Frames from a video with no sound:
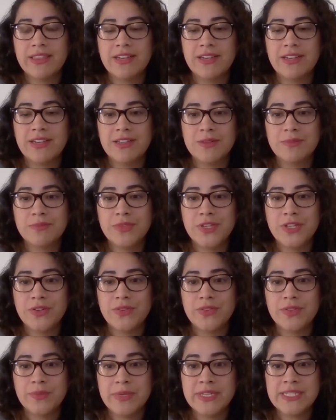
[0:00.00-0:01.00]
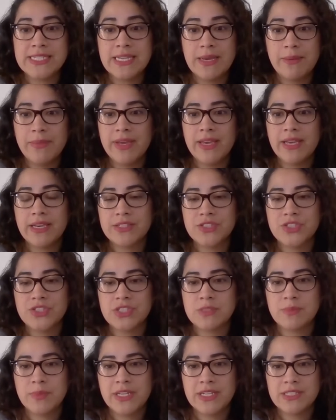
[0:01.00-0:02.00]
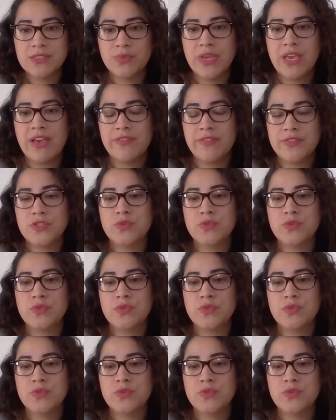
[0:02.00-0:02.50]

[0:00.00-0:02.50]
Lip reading: the pandemic, just because we have